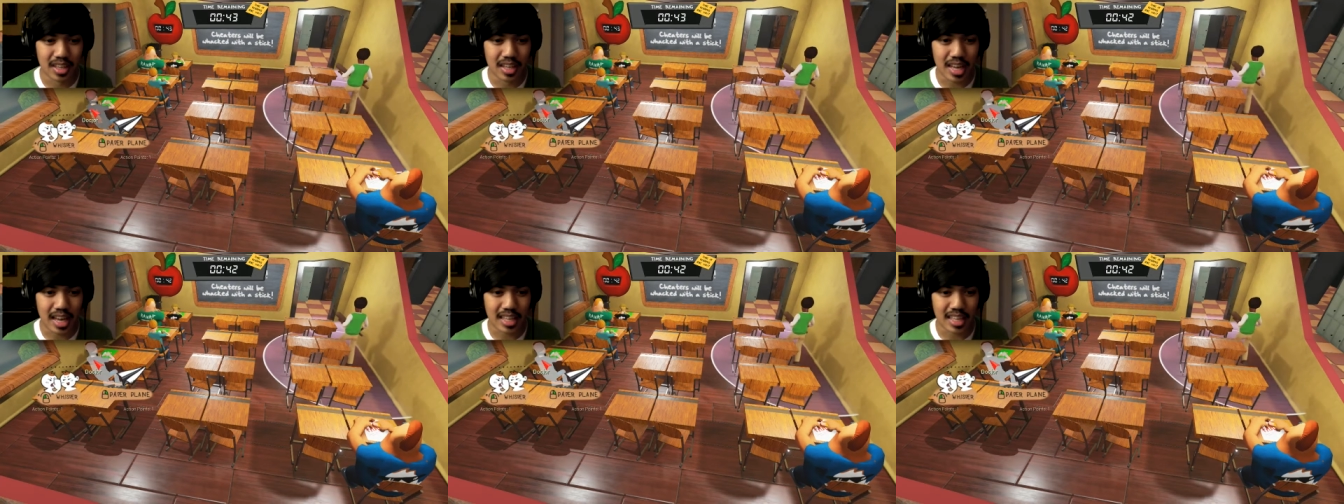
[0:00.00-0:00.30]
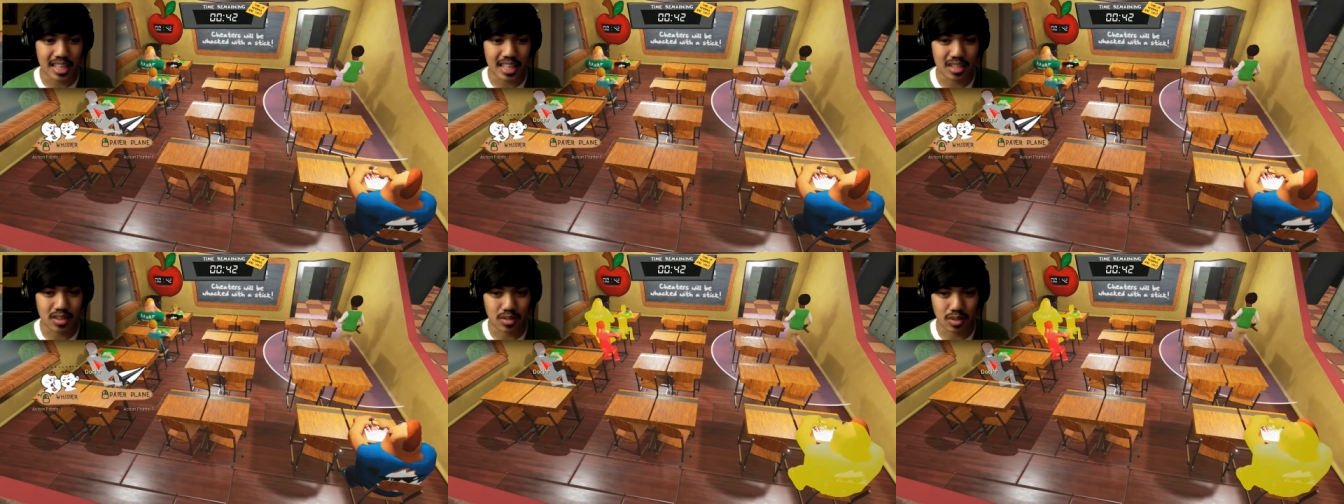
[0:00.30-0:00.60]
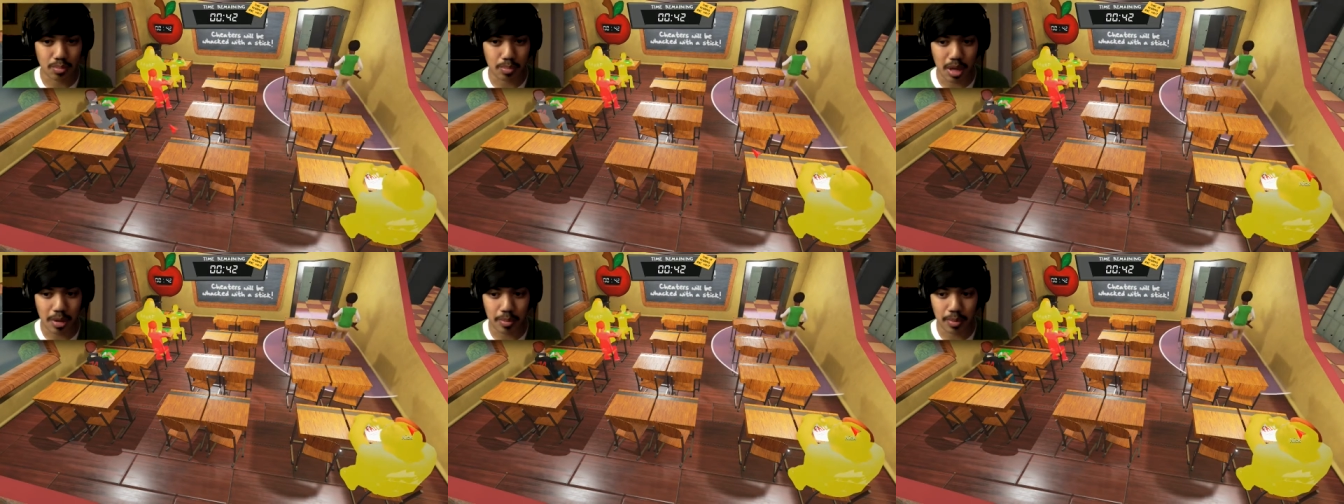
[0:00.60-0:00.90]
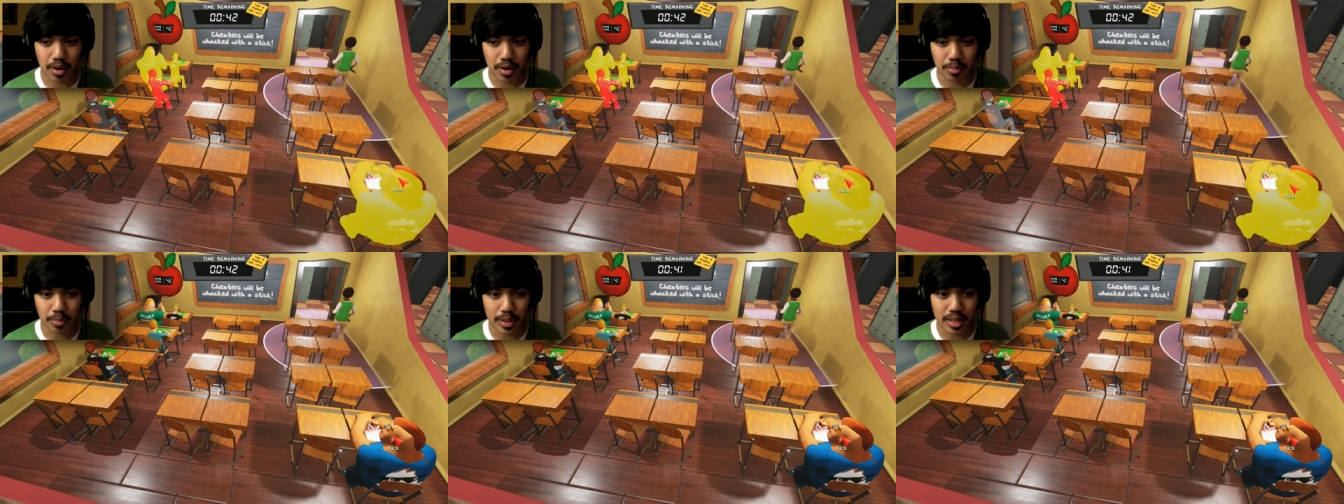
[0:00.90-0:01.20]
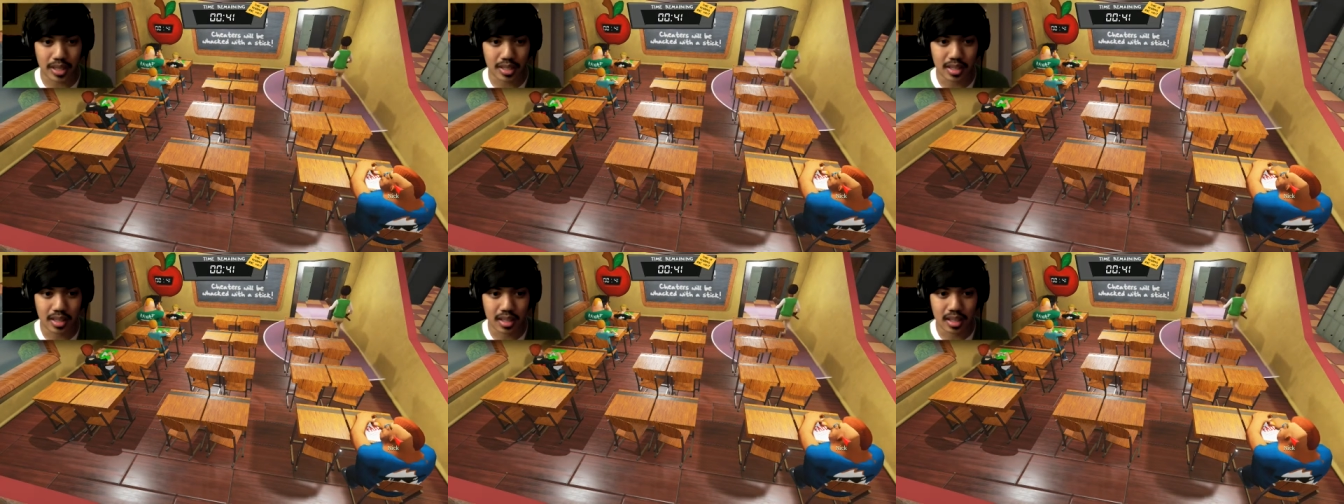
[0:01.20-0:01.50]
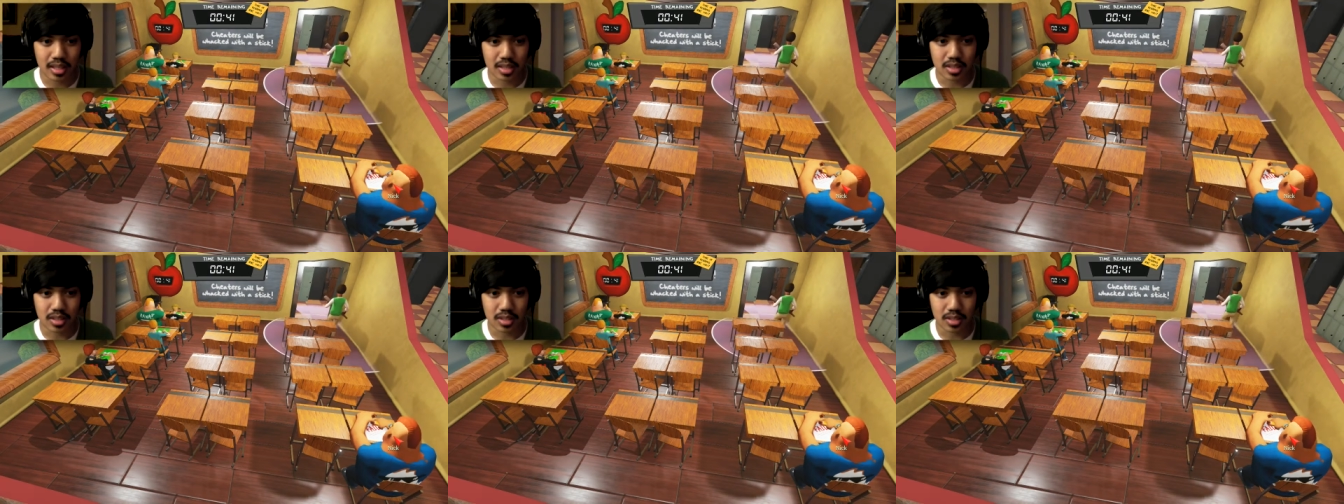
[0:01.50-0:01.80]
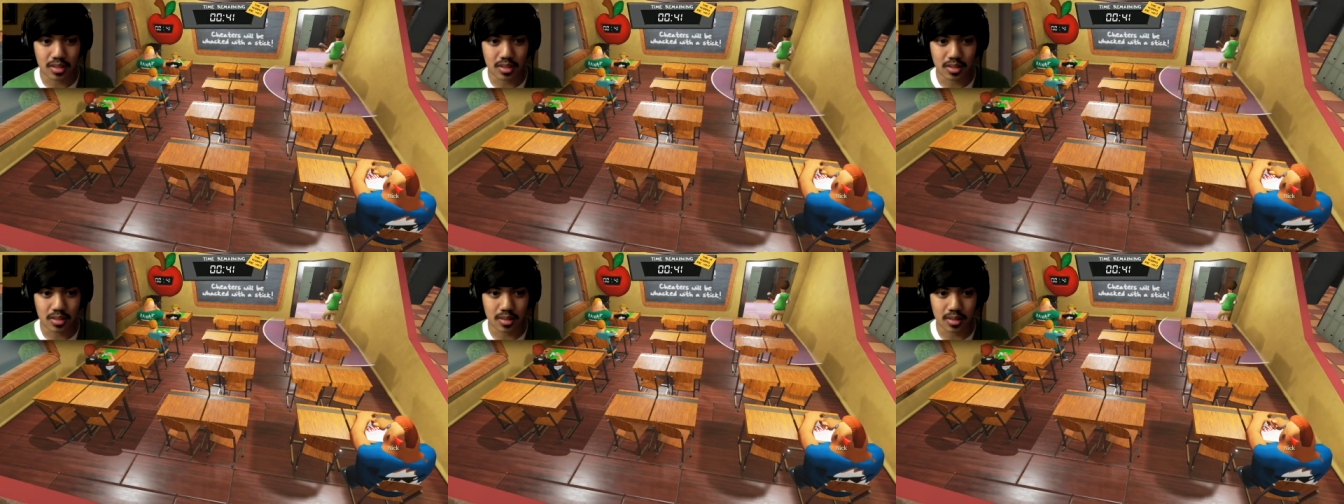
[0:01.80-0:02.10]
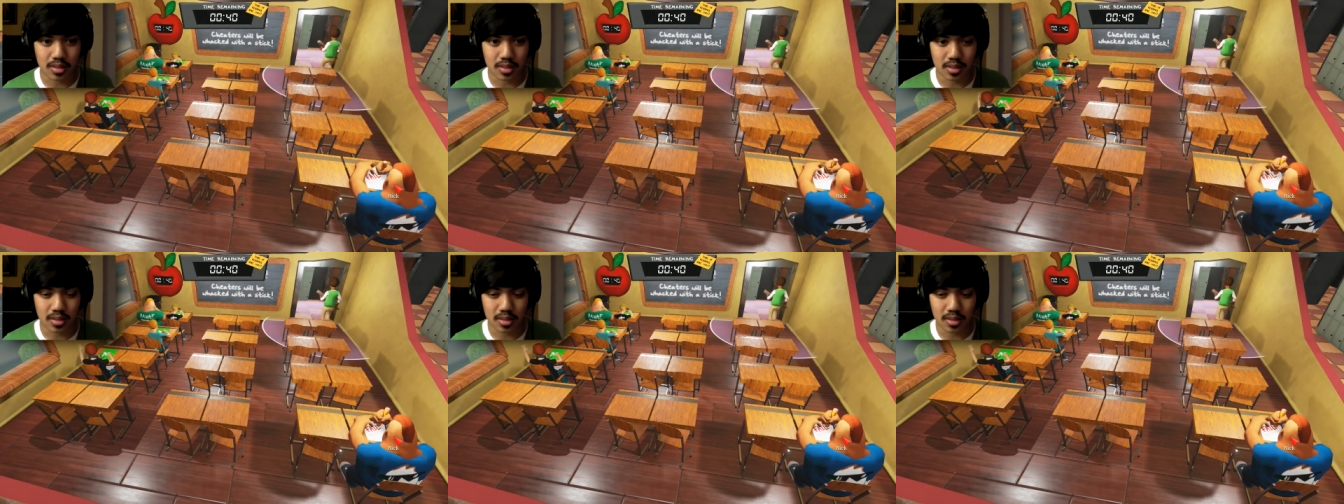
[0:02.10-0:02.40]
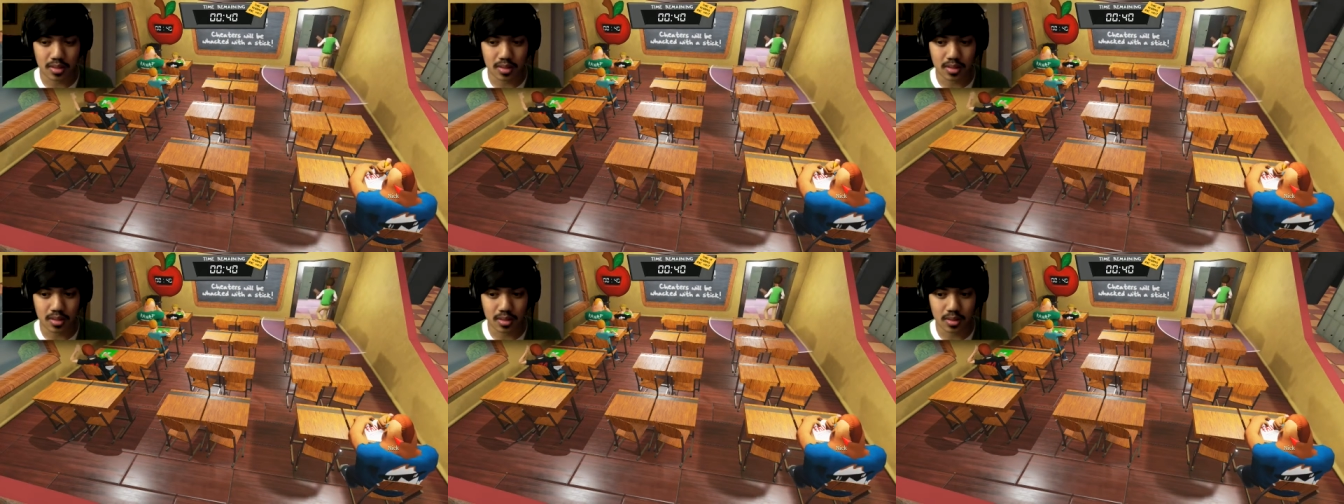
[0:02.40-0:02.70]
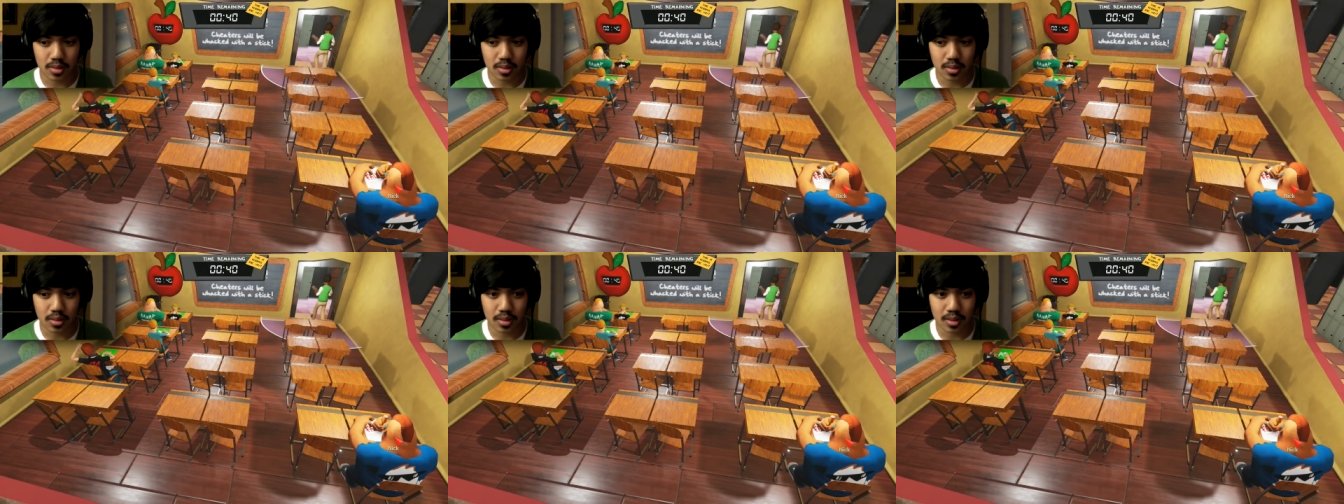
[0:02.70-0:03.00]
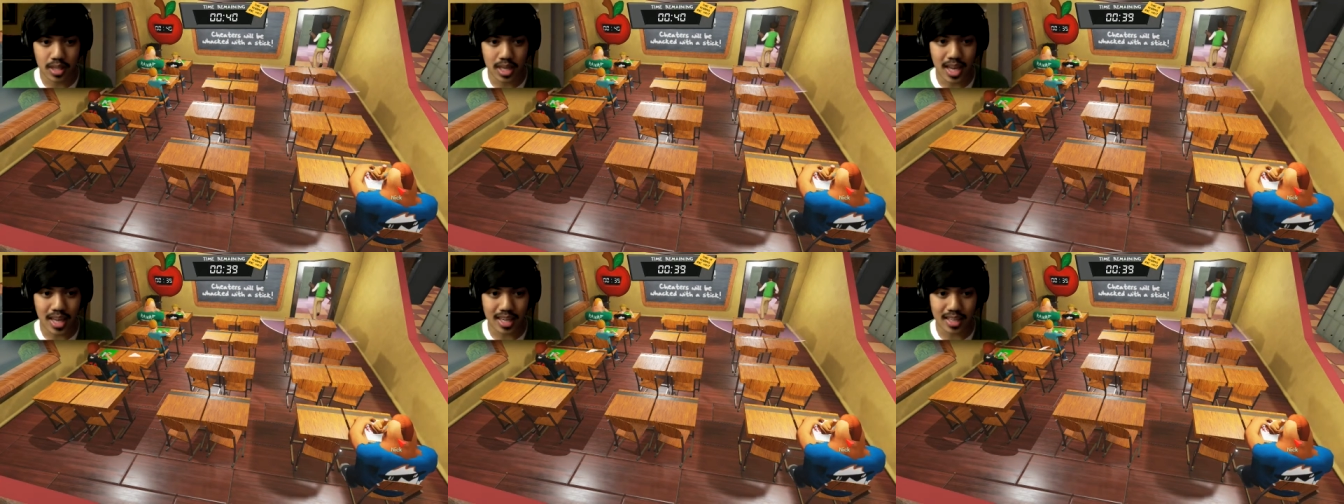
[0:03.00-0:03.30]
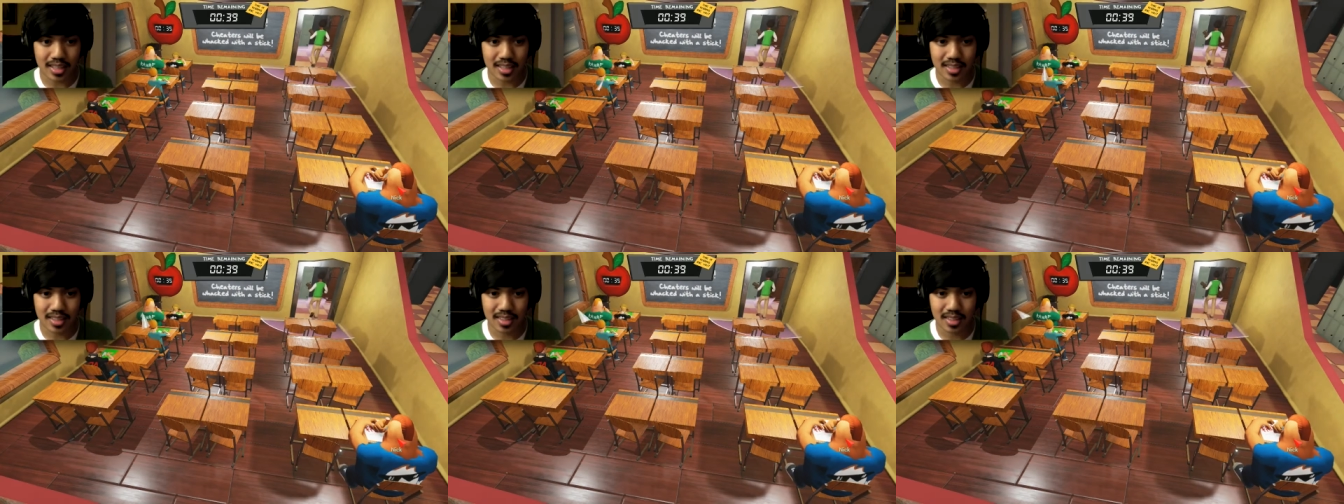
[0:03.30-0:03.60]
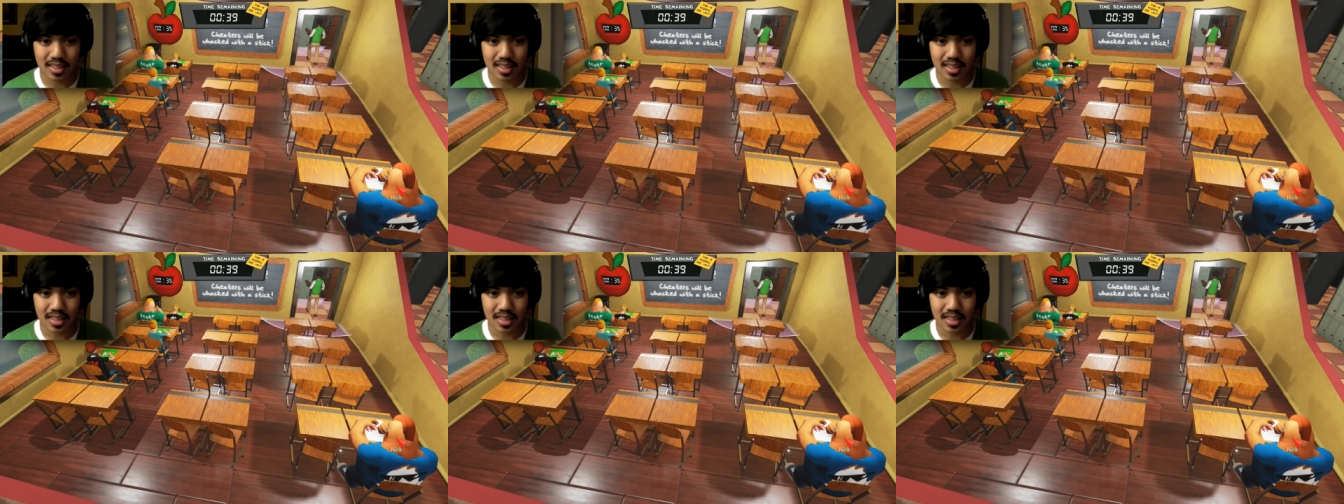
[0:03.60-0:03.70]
And then he throws a paper airplane to Nick.